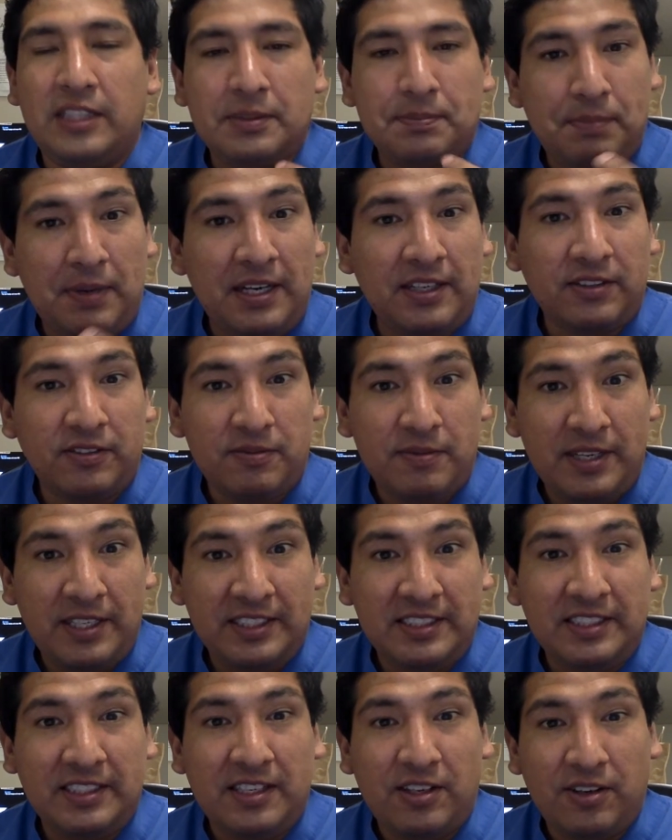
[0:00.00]
part of
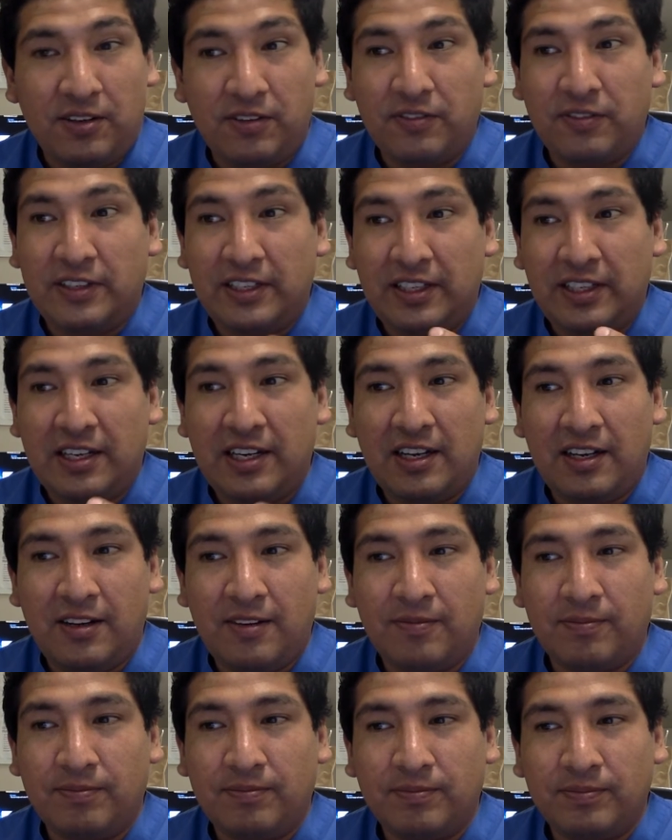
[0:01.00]
medicine, of the
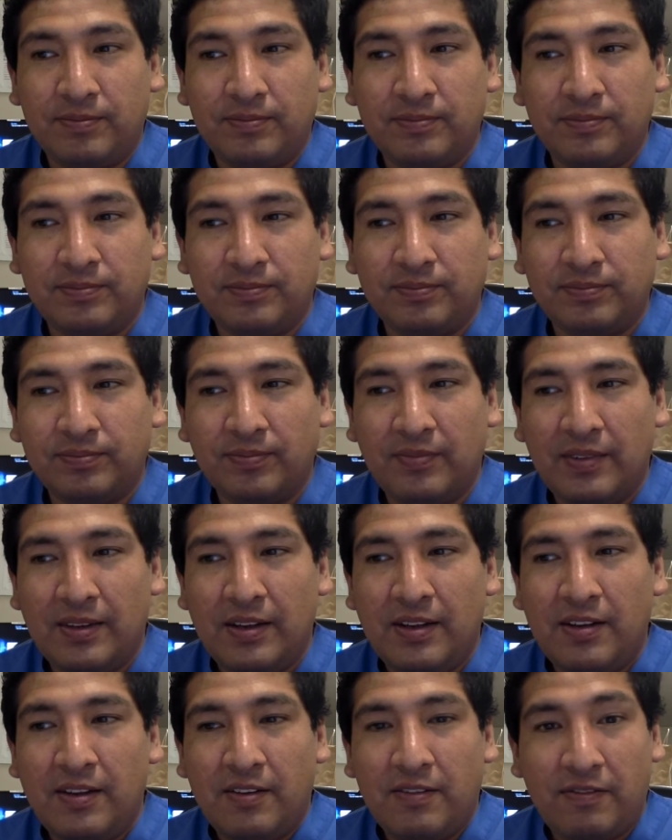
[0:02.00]

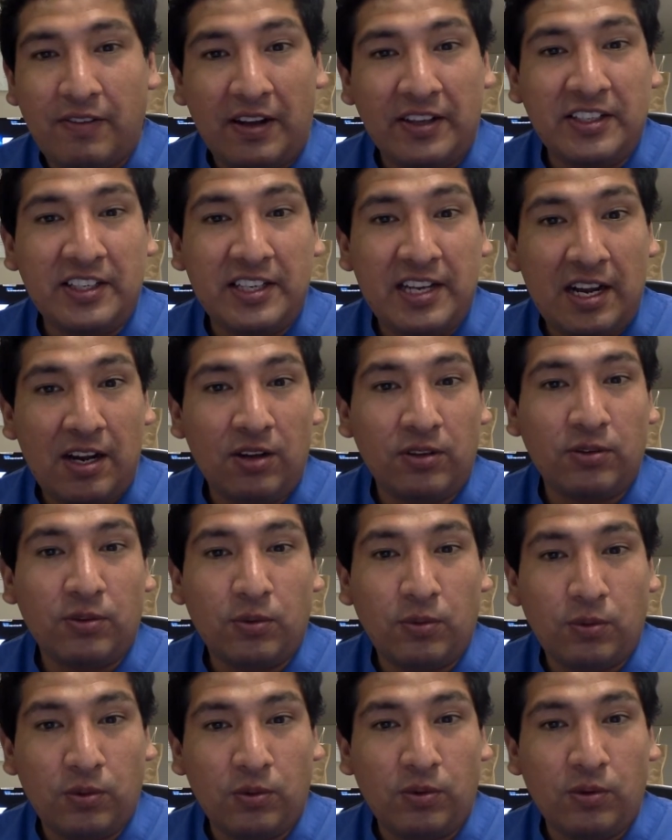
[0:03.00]
finding out
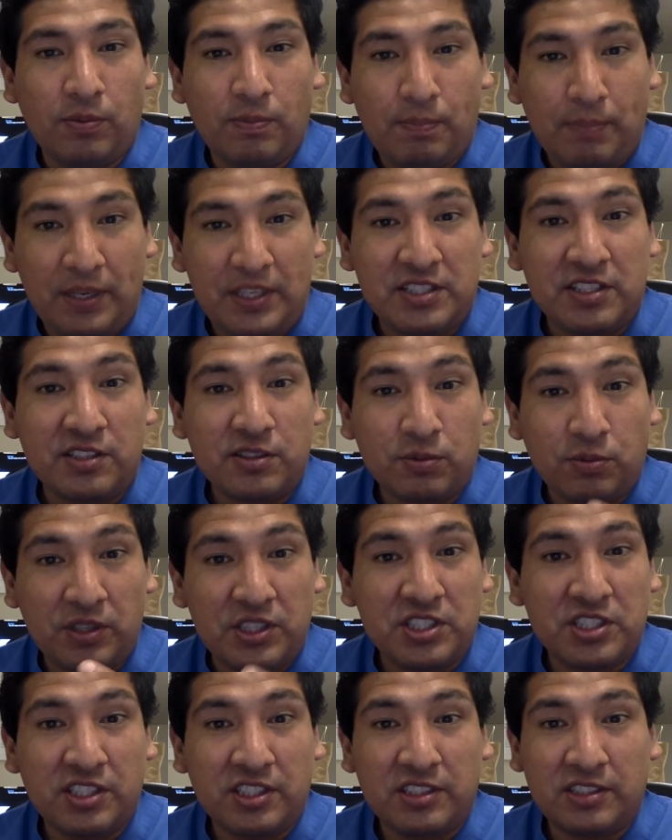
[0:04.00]
patients'
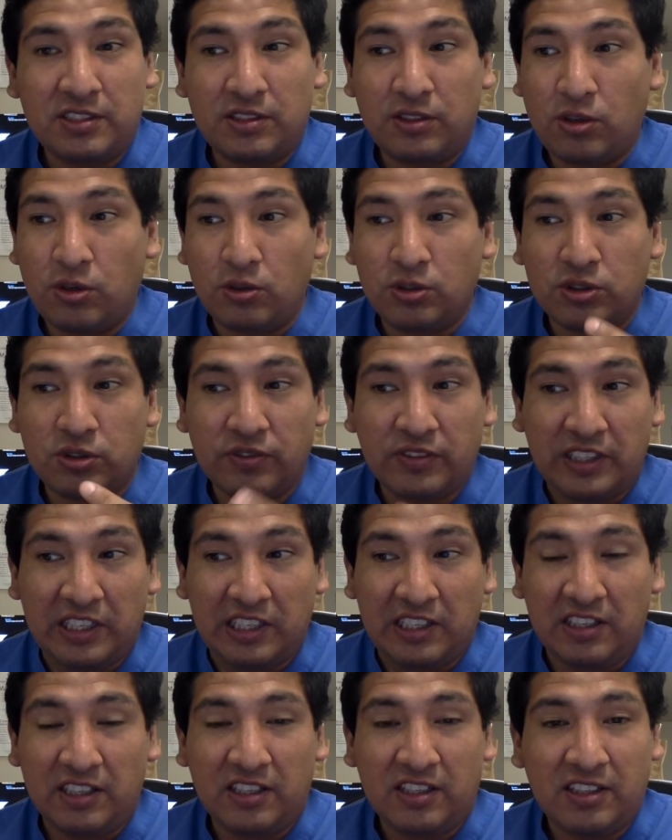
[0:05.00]
wishes, goals of
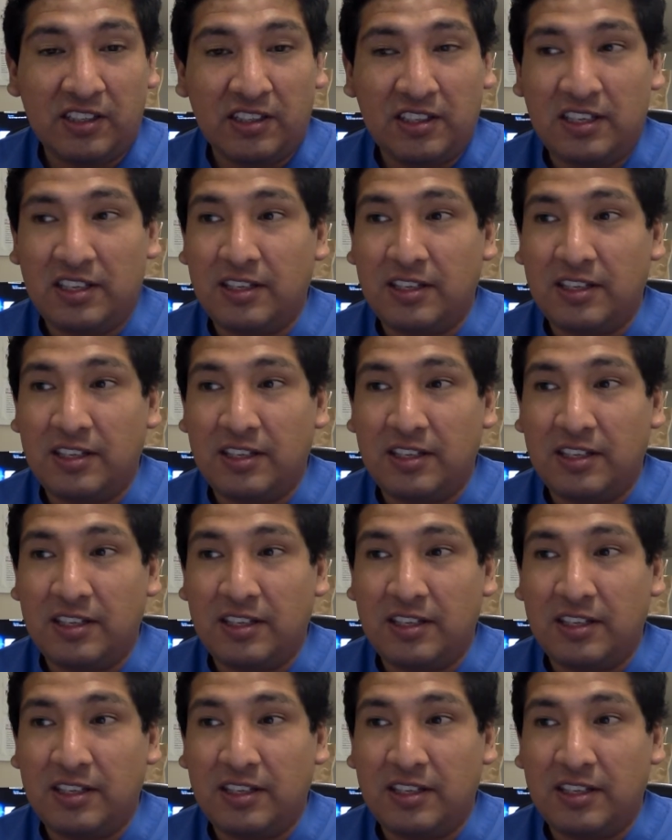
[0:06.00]
care.